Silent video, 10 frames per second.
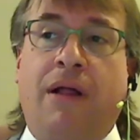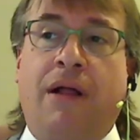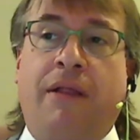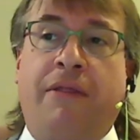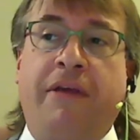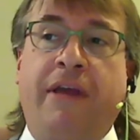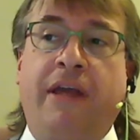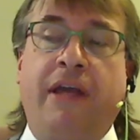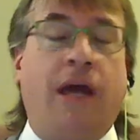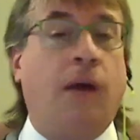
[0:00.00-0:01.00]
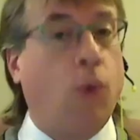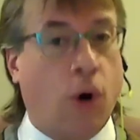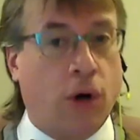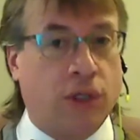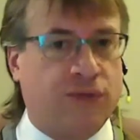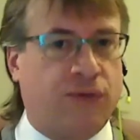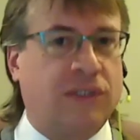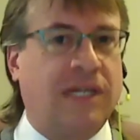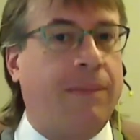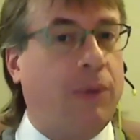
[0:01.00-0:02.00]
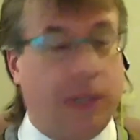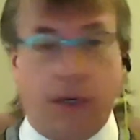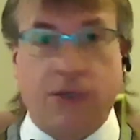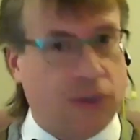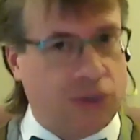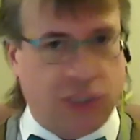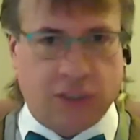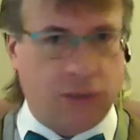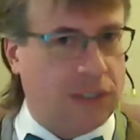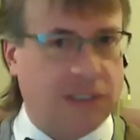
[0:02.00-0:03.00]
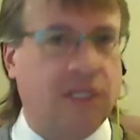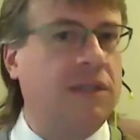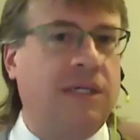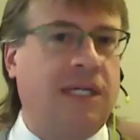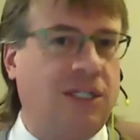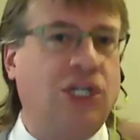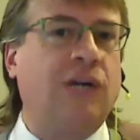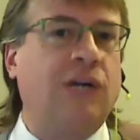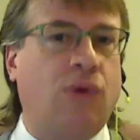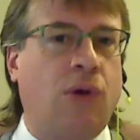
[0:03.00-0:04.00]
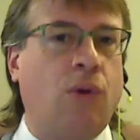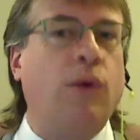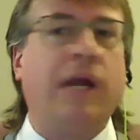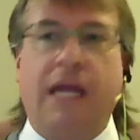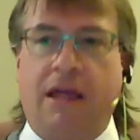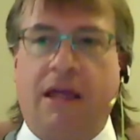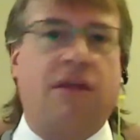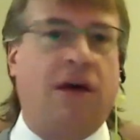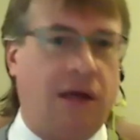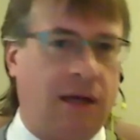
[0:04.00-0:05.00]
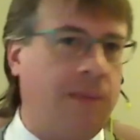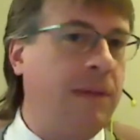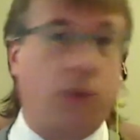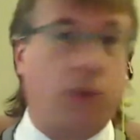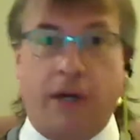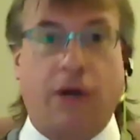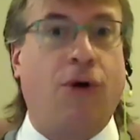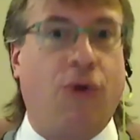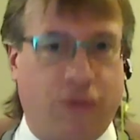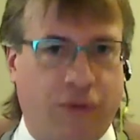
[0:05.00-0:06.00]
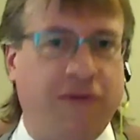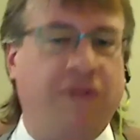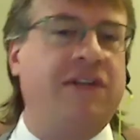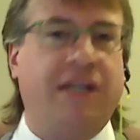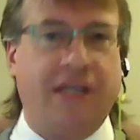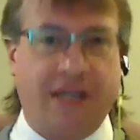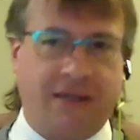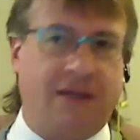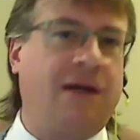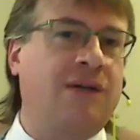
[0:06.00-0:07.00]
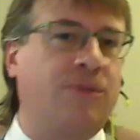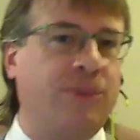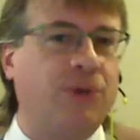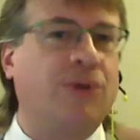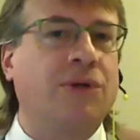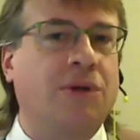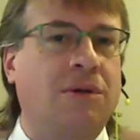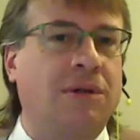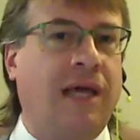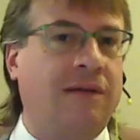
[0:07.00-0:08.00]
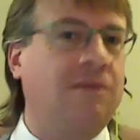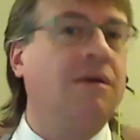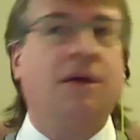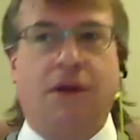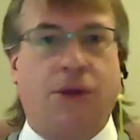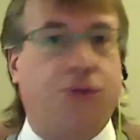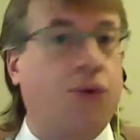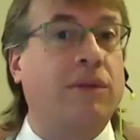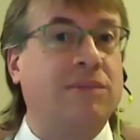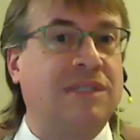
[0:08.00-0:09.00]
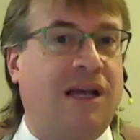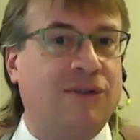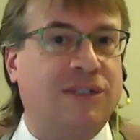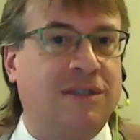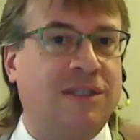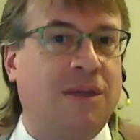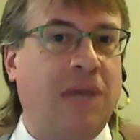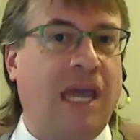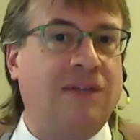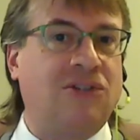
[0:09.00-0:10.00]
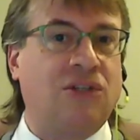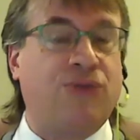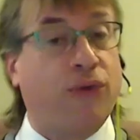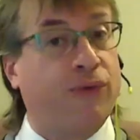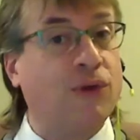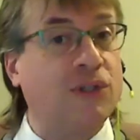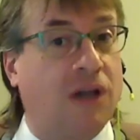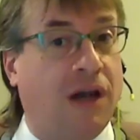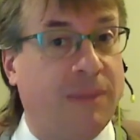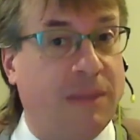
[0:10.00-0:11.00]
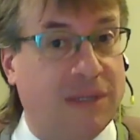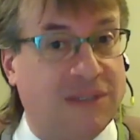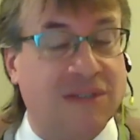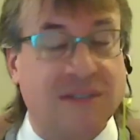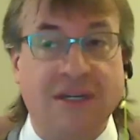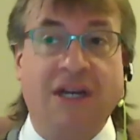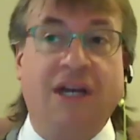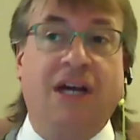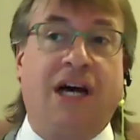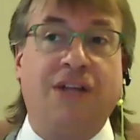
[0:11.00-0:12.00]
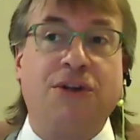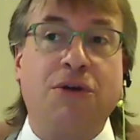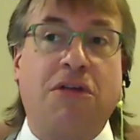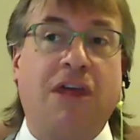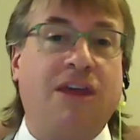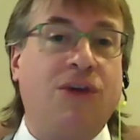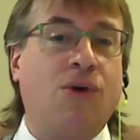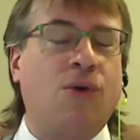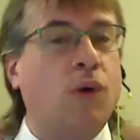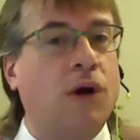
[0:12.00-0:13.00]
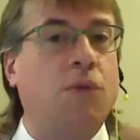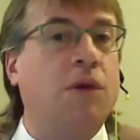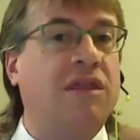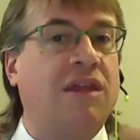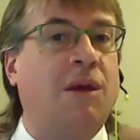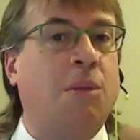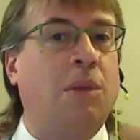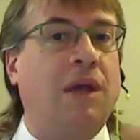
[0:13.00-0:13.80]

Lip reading: the awards, for example, and also just your consulting in general with people that are over 50, entrepreneurial, that throw themselves in some cases for the first time in business. Do you think your work with them